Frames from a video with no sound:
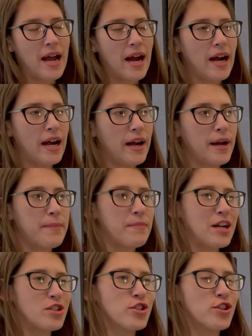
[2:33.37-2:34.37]

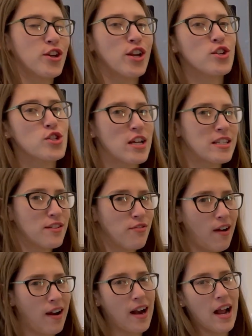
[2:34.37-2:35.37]
I just couldn't
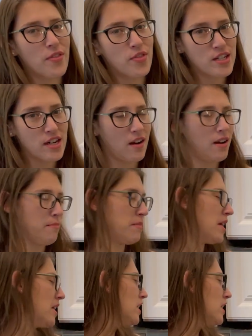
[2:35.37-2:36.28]
justify it at the time.